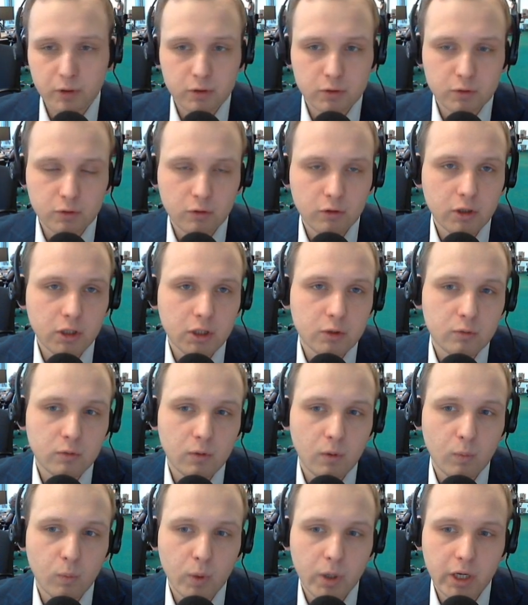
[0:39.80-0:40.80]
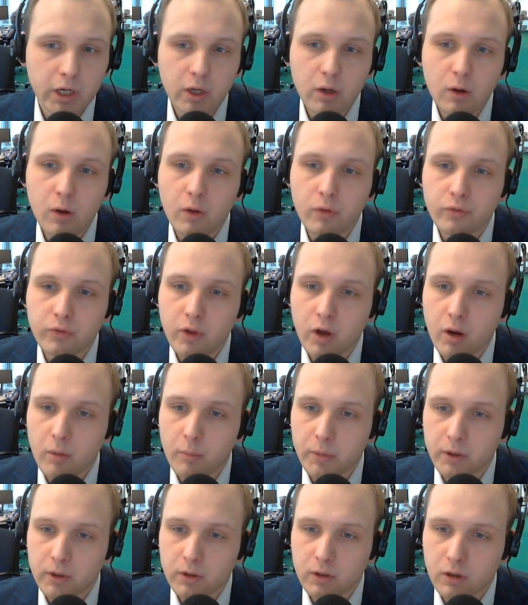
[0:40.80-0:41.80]
returning to a very old
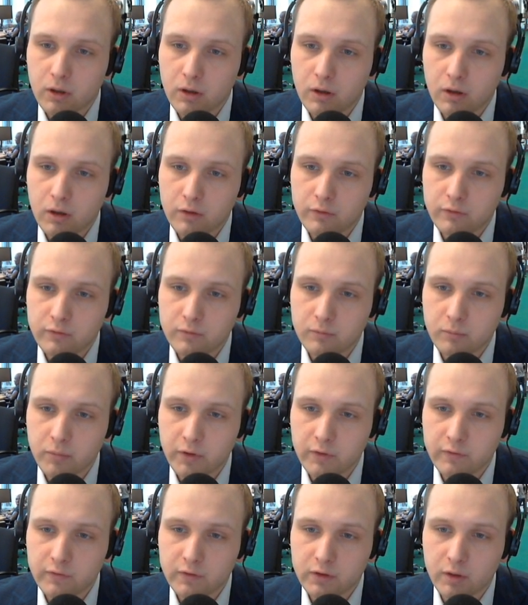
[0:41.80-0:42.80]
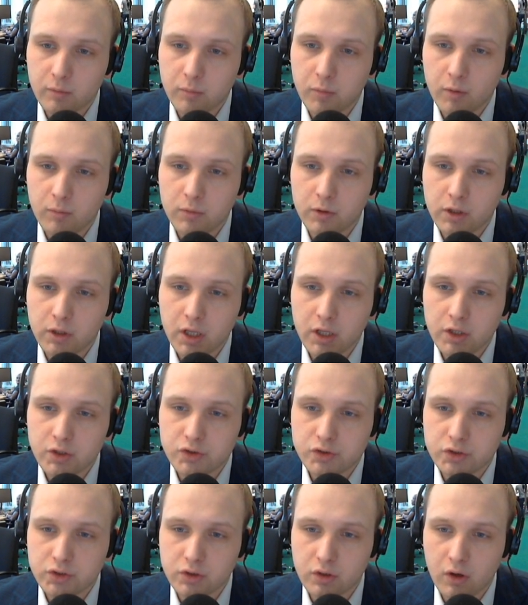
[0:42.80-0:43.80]
topic. It's basically a
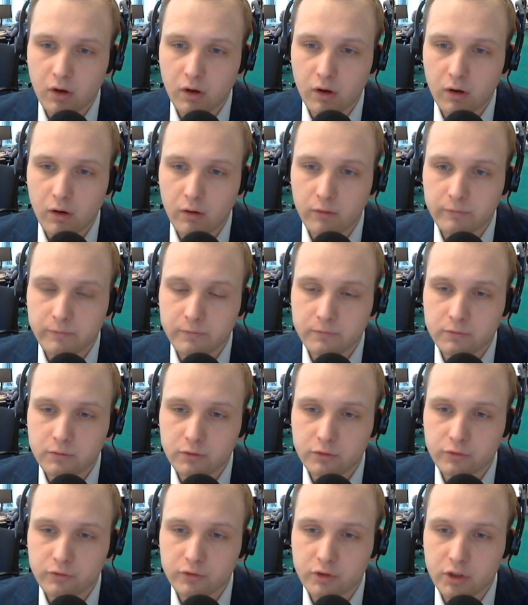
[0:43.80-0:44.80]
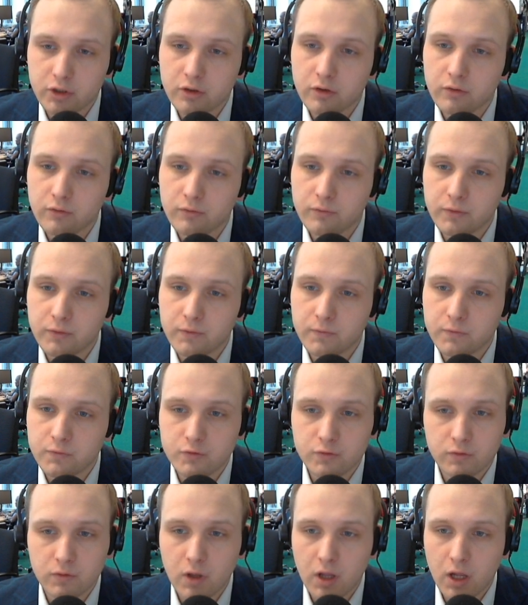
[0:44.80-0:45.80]
publication of Thursday 5th
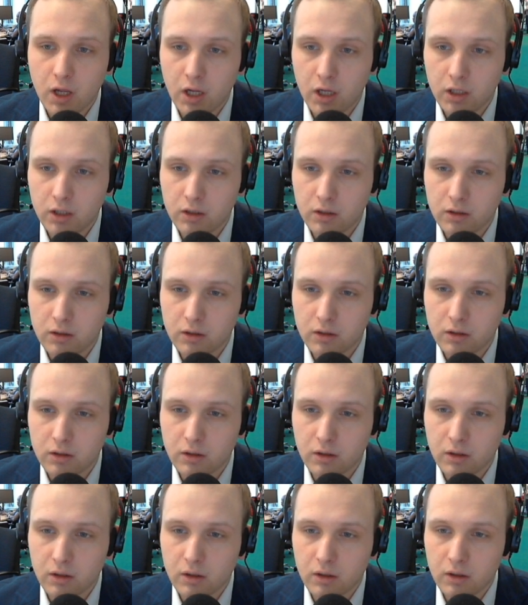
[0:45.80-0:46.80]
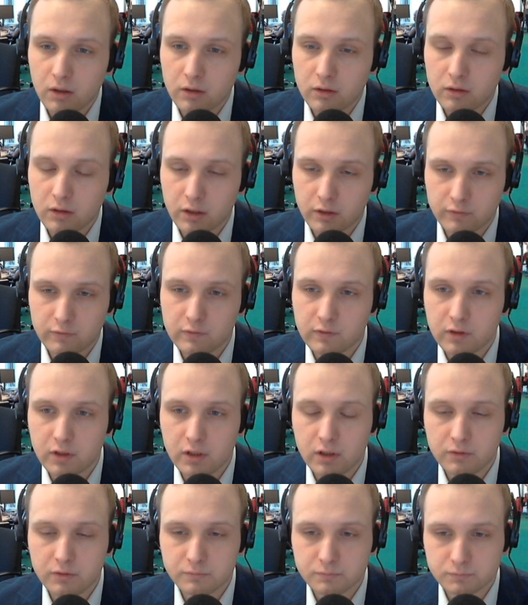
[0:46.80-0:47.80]
July last
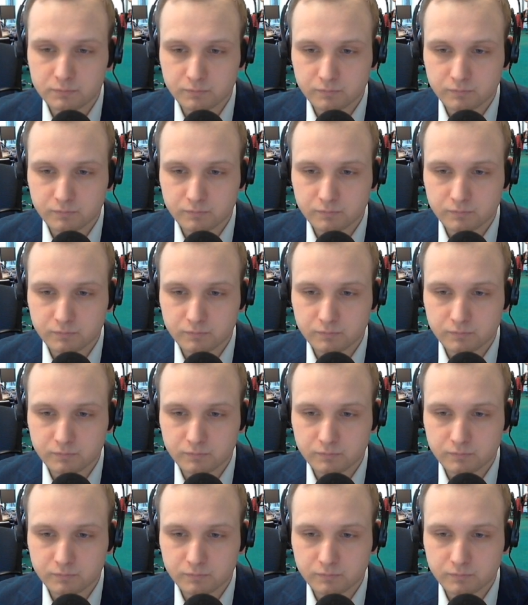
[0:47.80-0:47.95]
year.